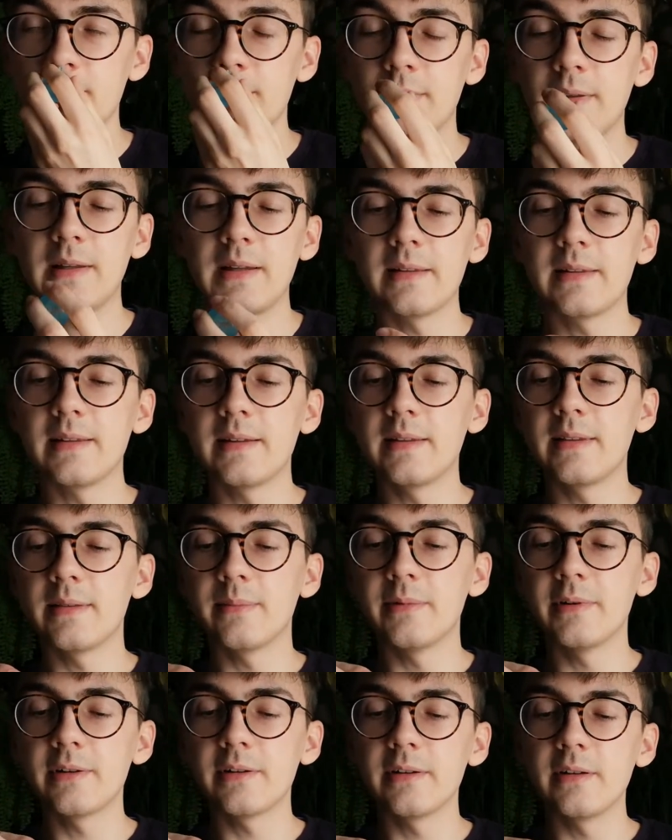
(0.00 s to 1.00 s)
Yes, it's
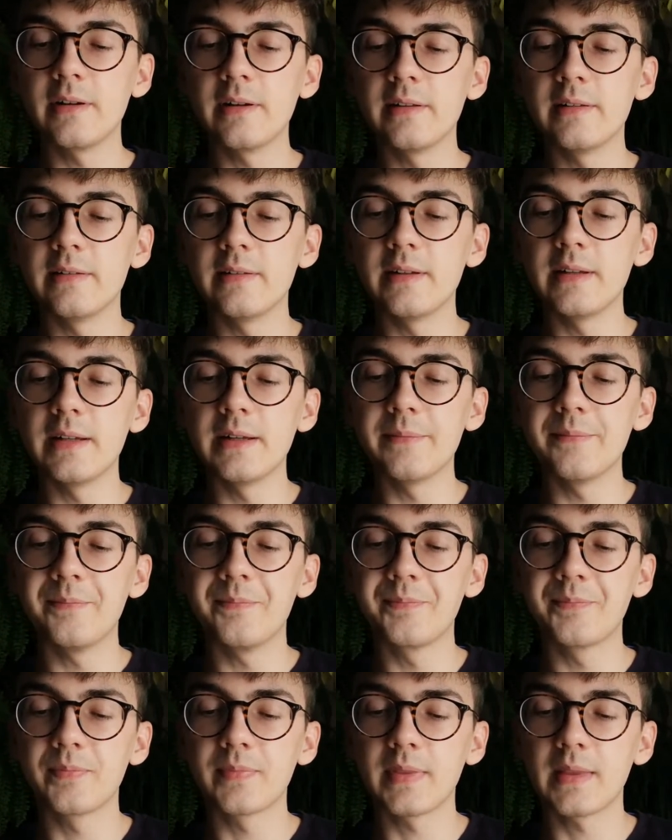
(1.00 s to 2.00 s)
more orangey.
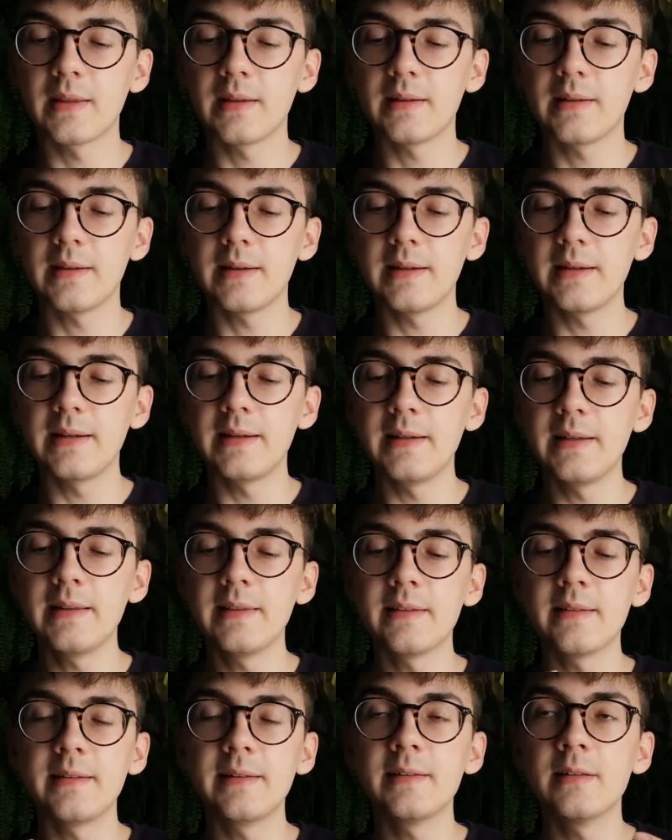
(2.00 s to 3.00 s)

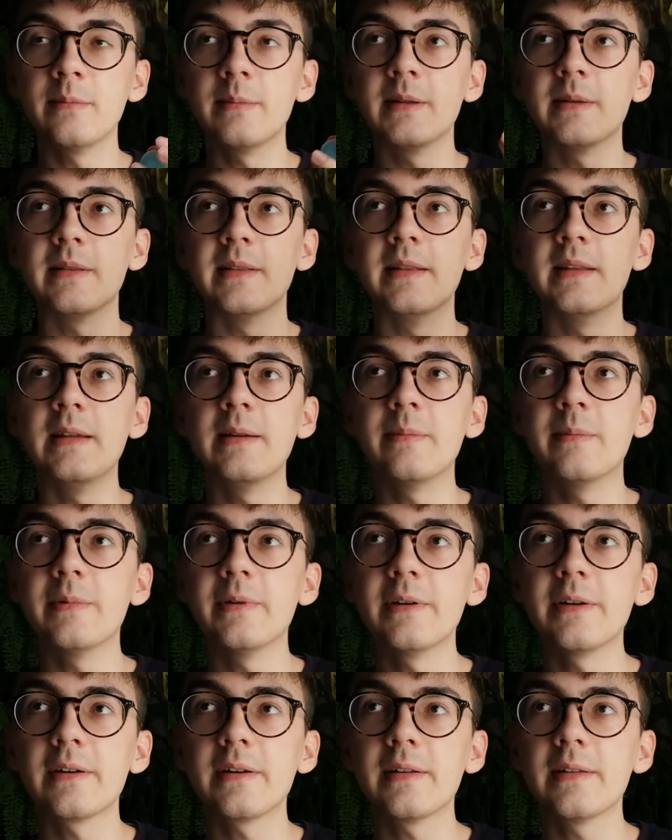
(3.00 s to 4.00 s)
It's a little bit
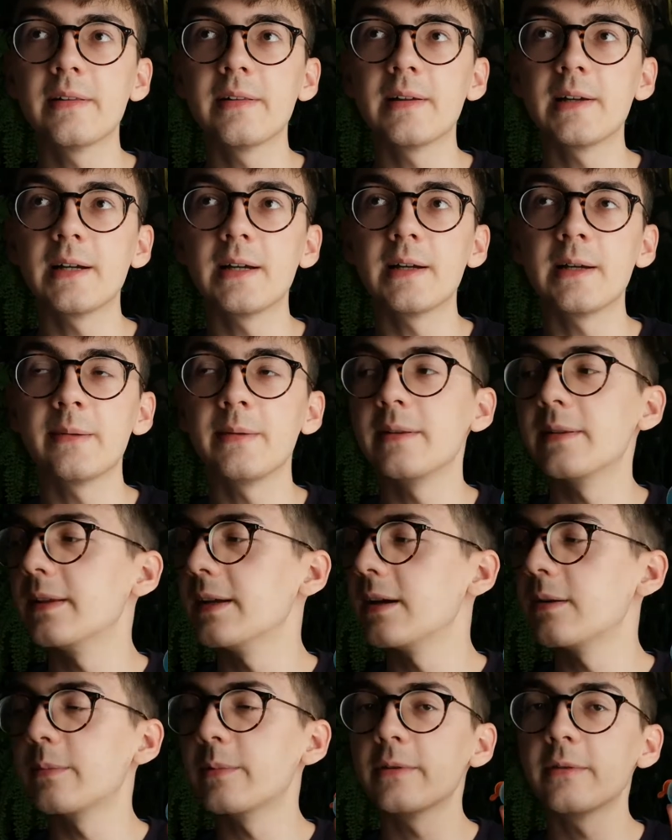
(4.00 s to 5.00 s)
deeper. I mean, they
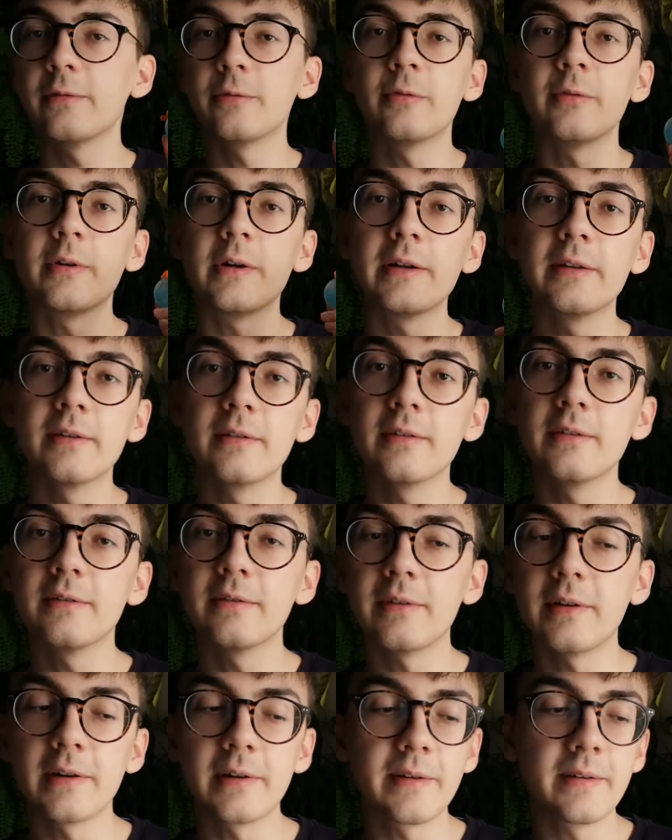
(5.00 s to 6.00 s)
are both fresh
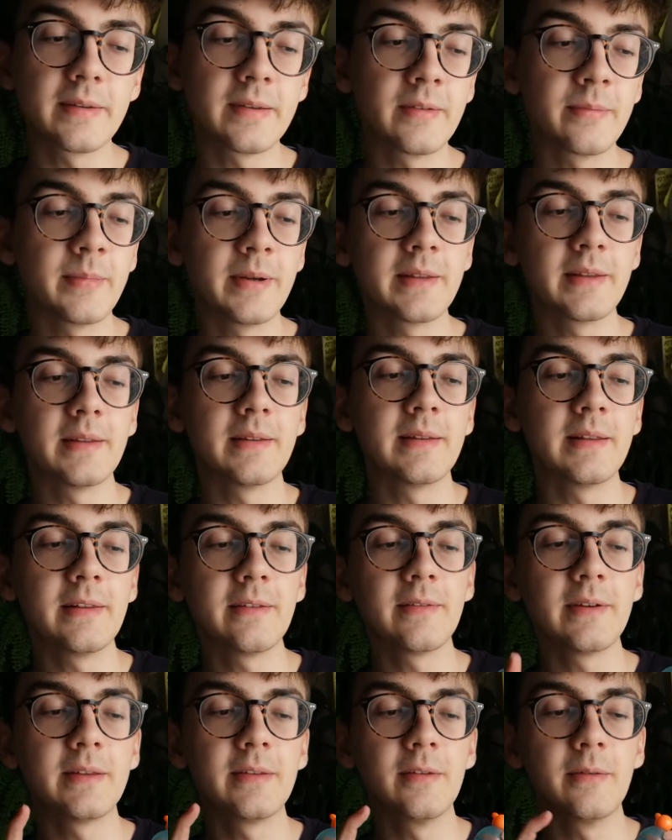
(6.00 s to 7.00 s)
fragrances, but
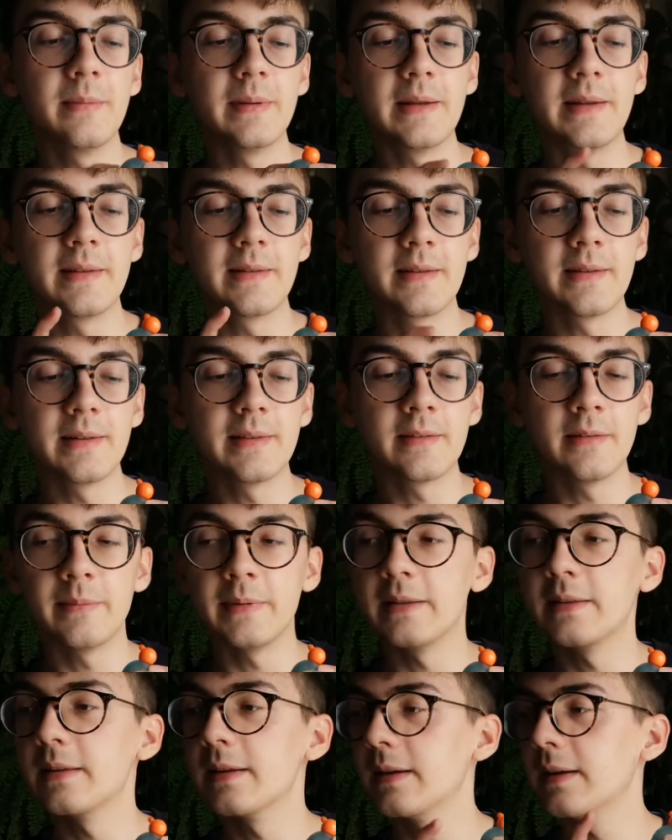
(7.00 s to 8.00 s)
this one to me is a little
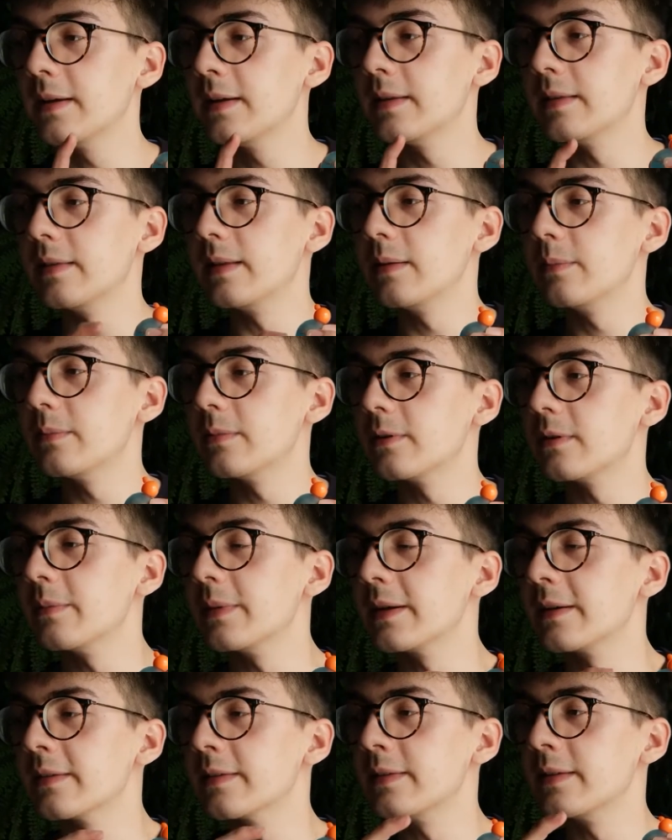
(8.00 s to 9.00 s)
bit deeper
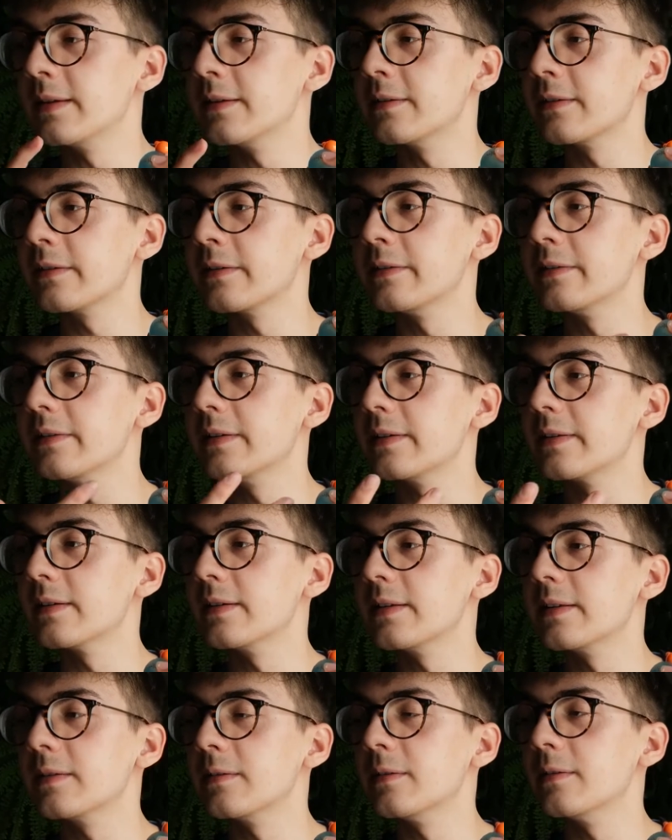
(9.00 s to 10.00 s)
because the orange is a
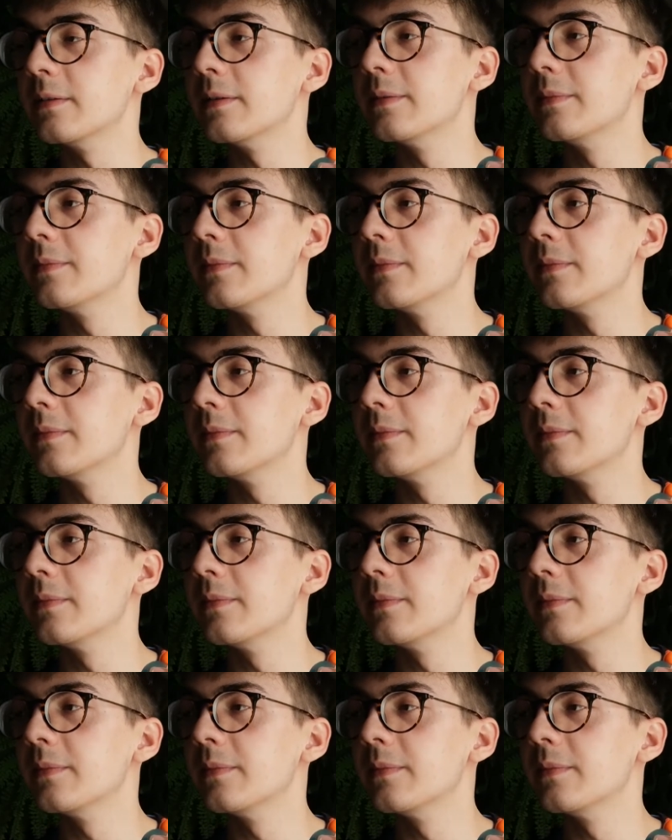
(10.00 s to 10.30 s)
little